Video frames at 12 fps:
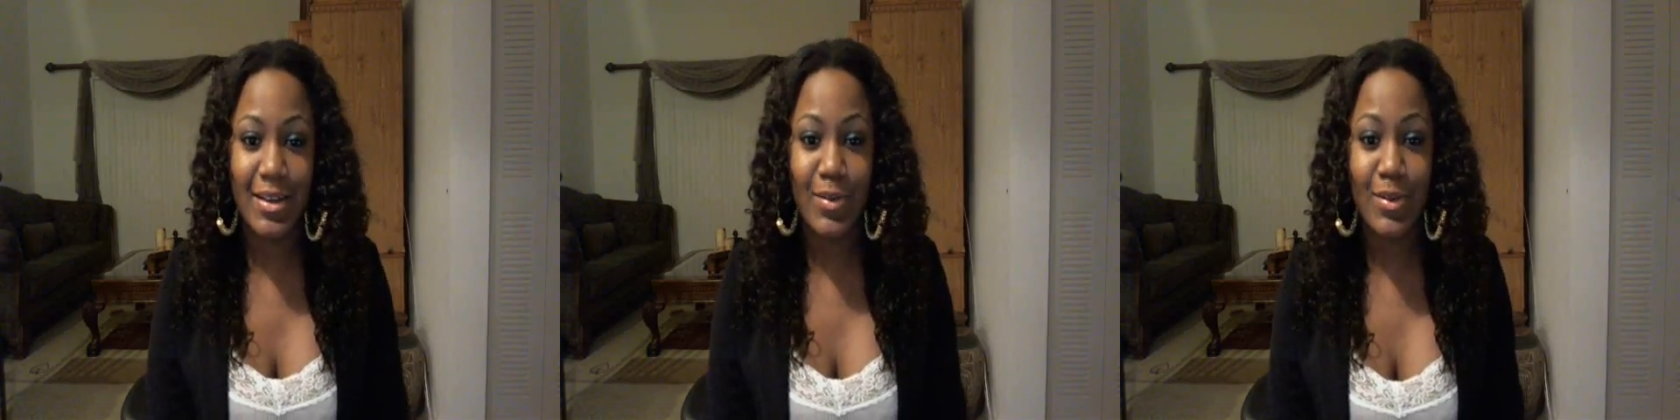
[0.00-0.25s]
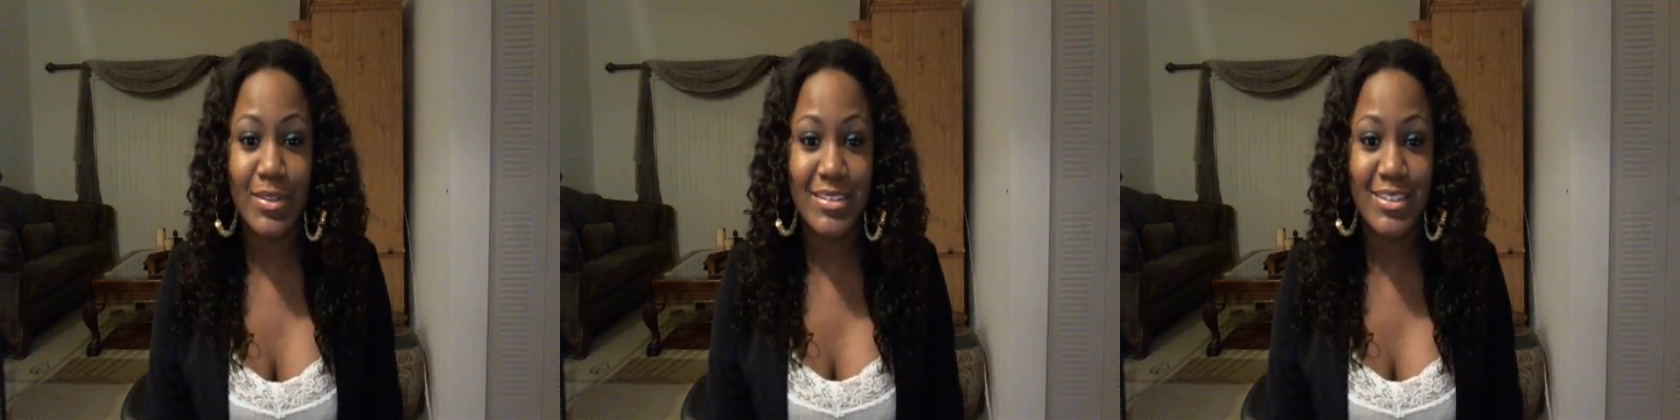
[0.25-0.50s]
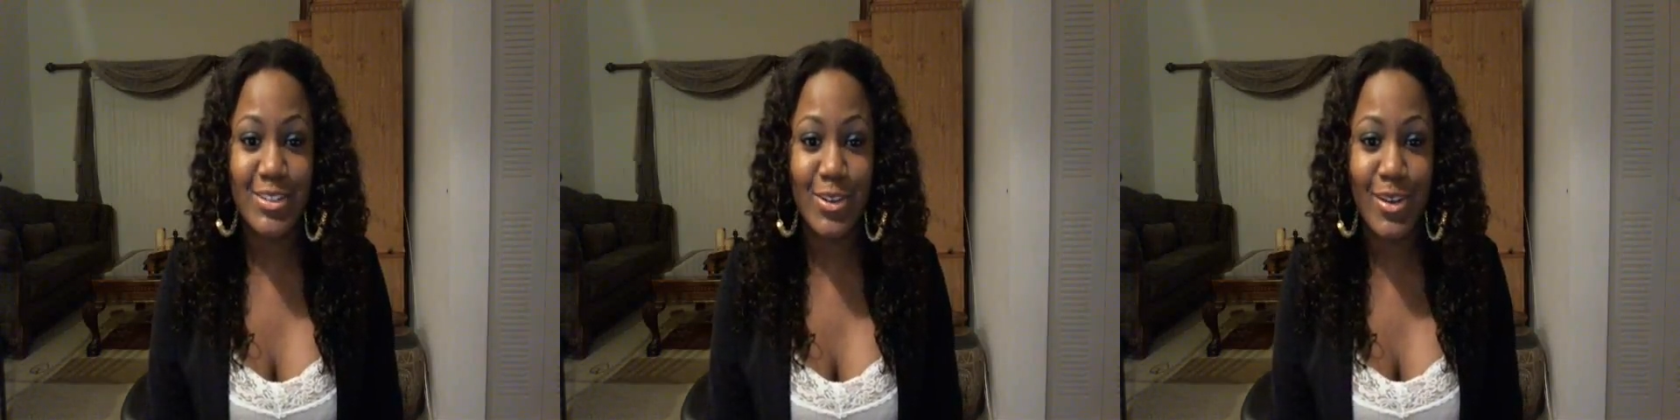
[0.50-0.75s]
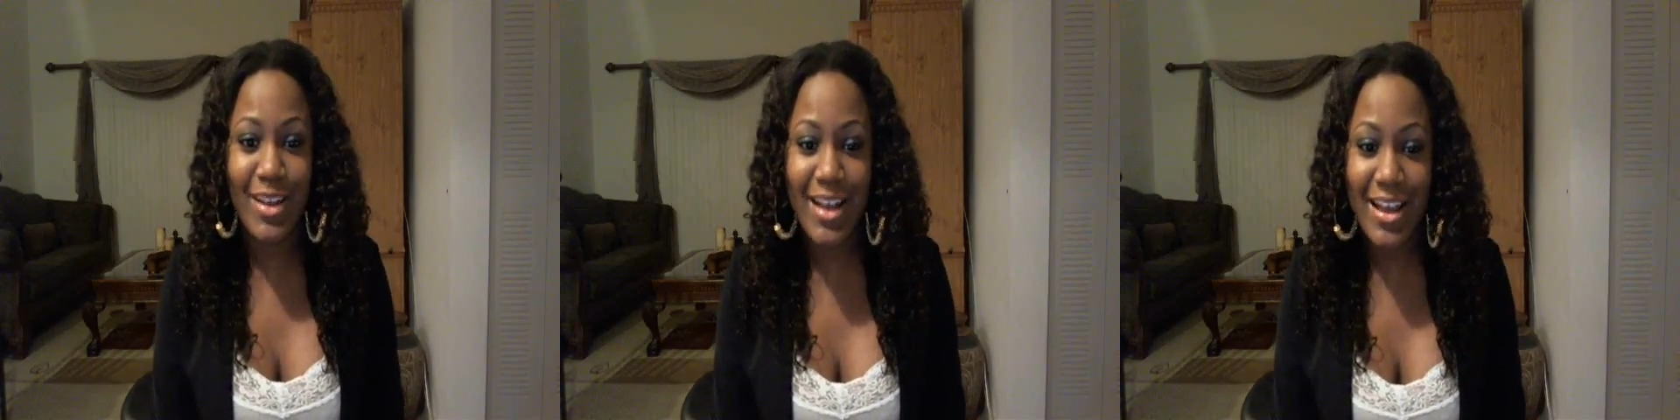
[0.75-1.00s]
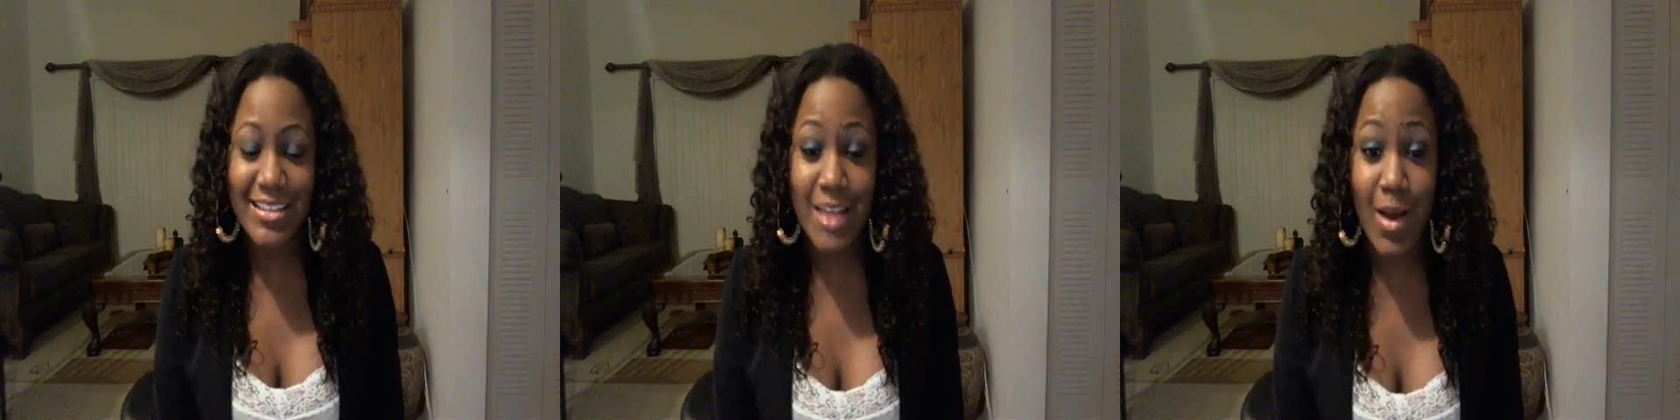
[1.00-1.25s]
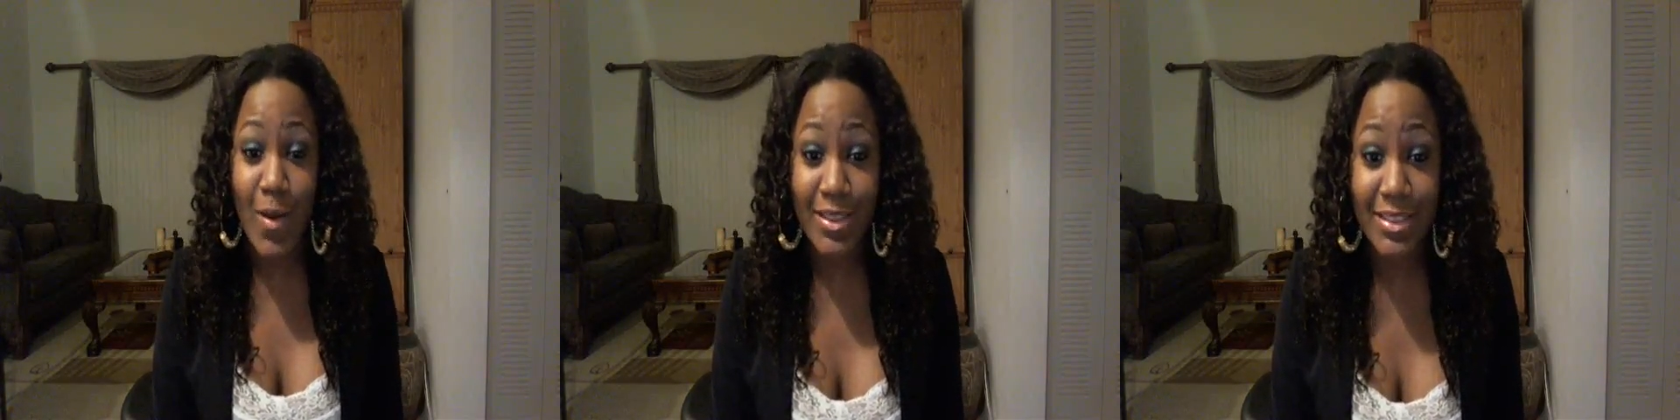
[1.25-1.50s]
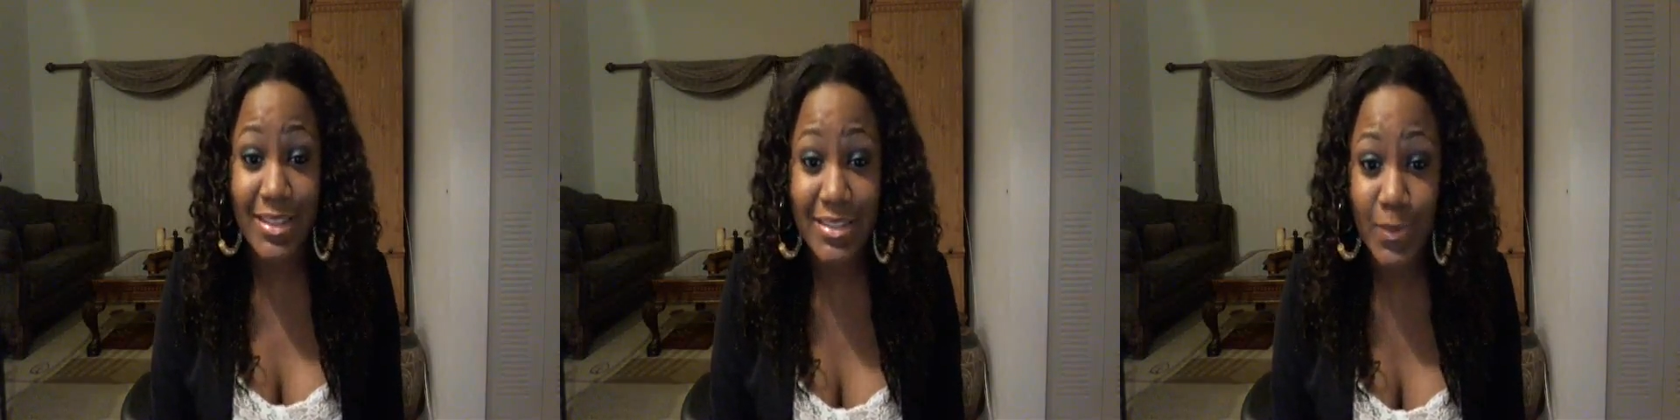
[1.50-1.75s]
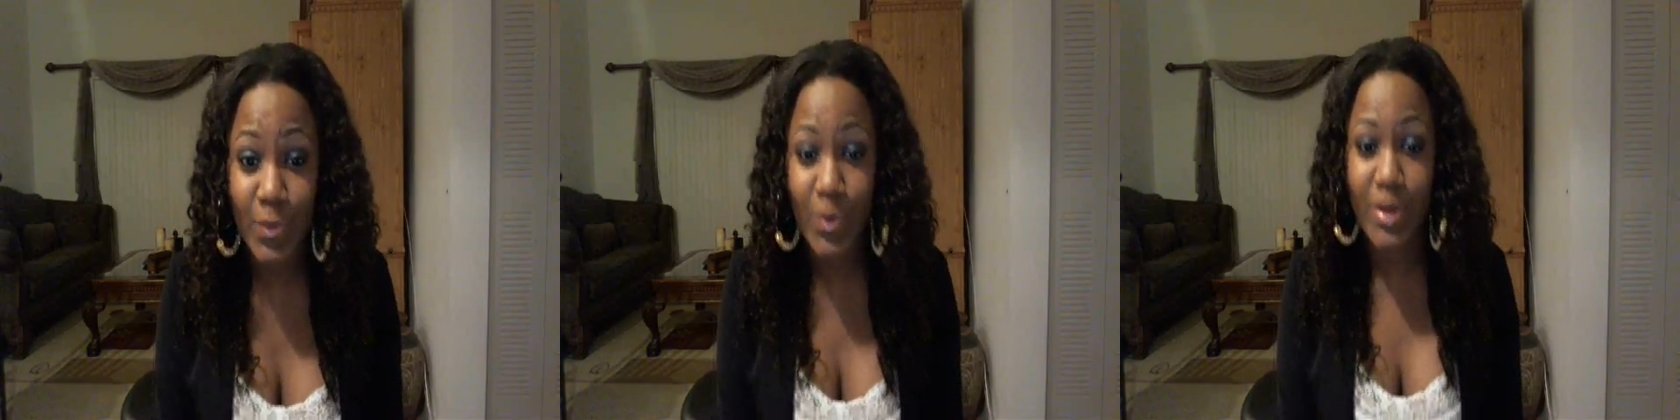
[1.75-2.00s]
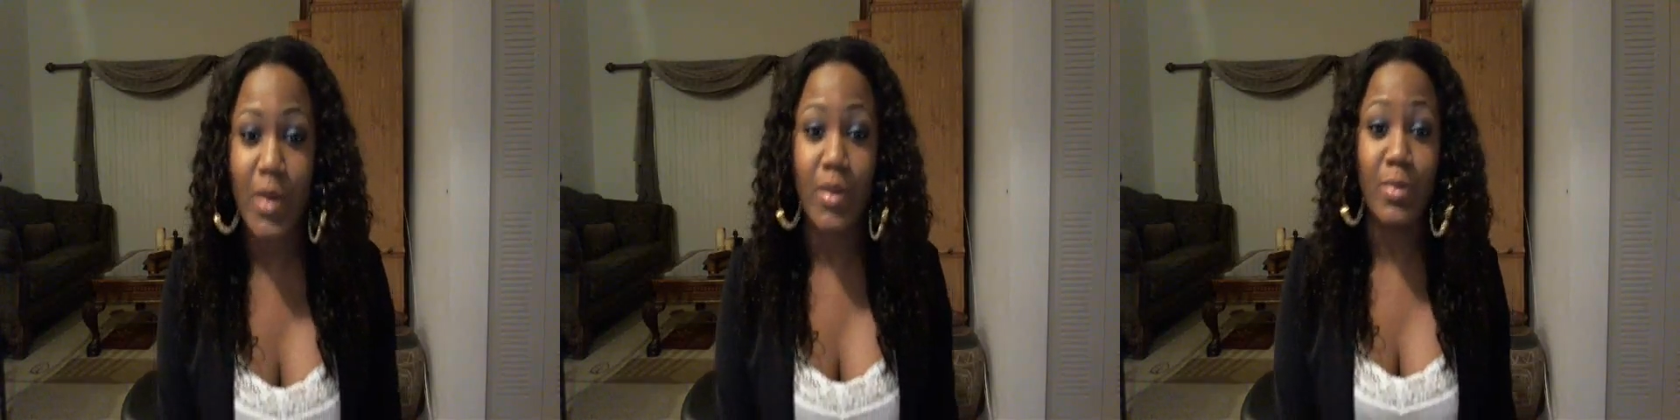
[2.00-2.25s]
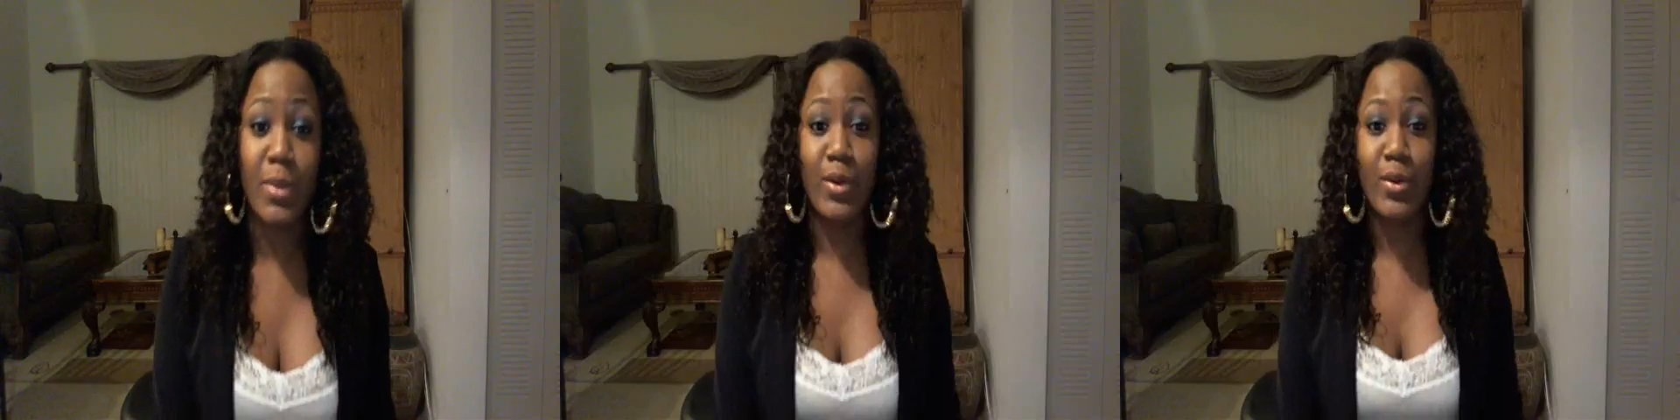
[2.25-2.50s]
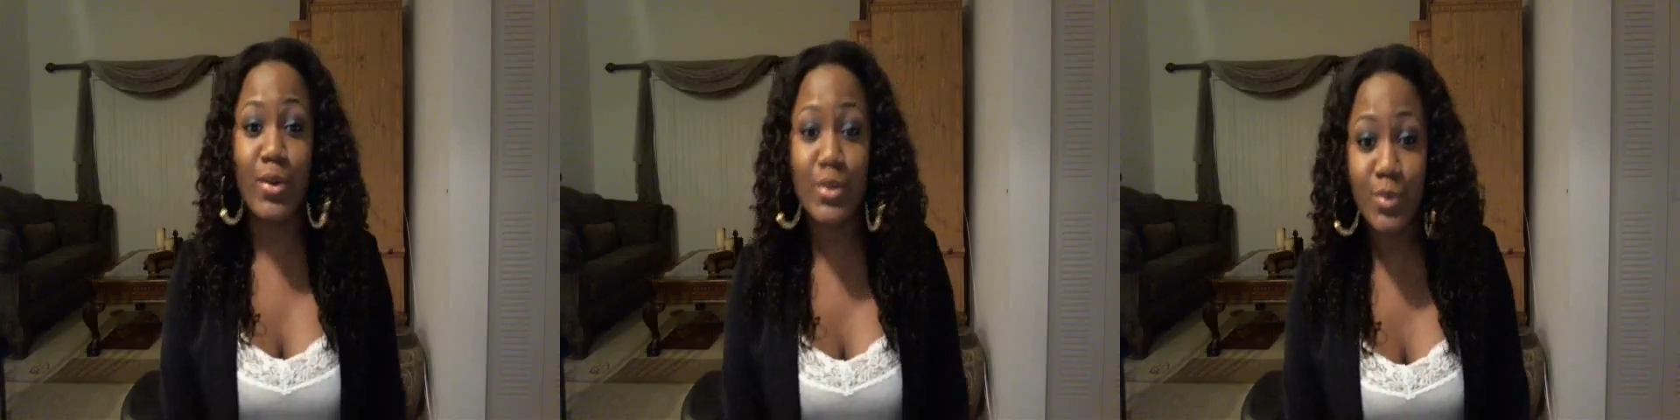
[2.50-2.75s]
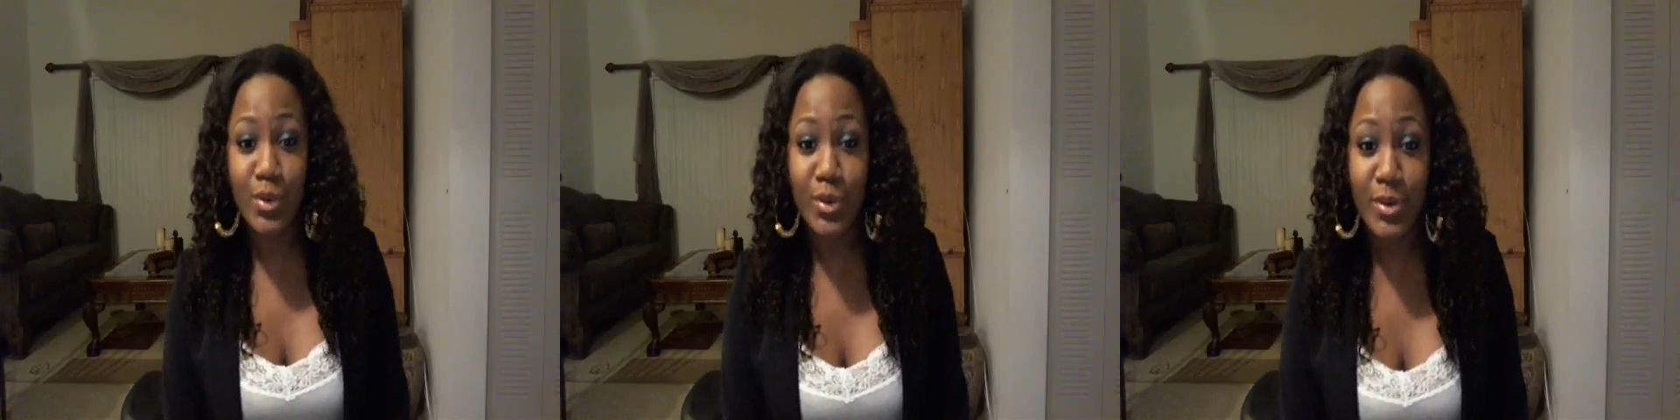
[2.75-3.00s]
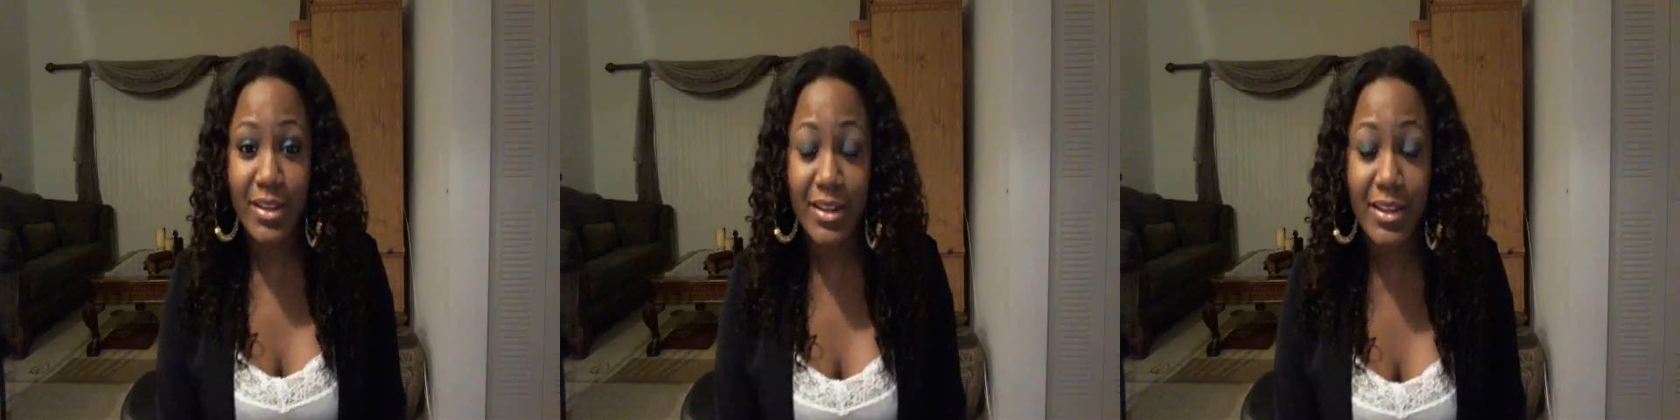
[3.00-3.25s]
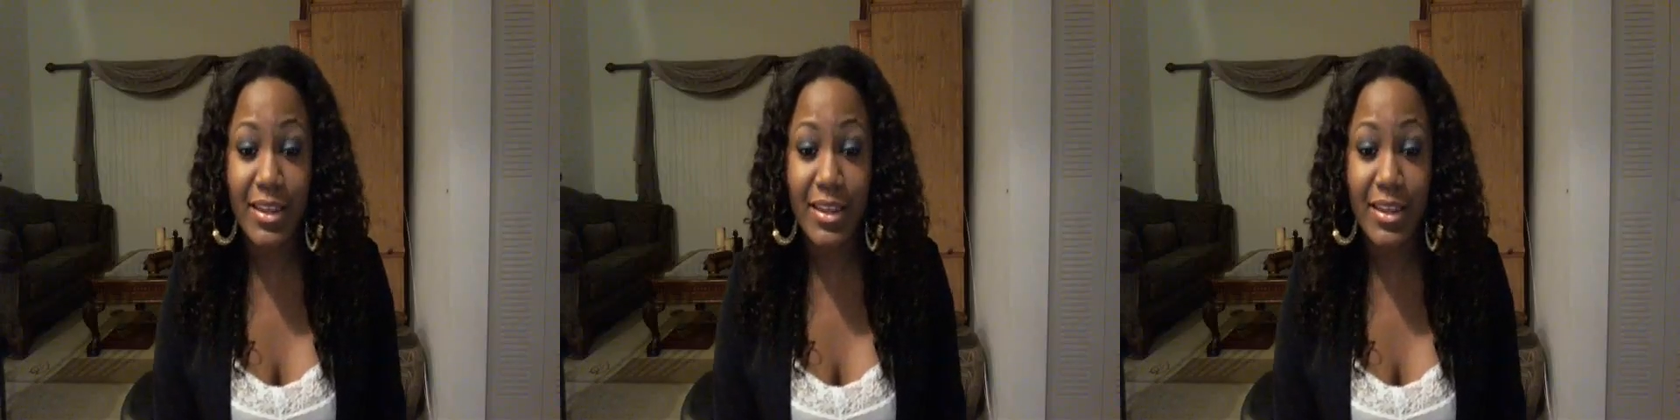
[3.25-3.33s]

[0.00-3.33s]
want to show you guys how I looked and went out with my girls real quick,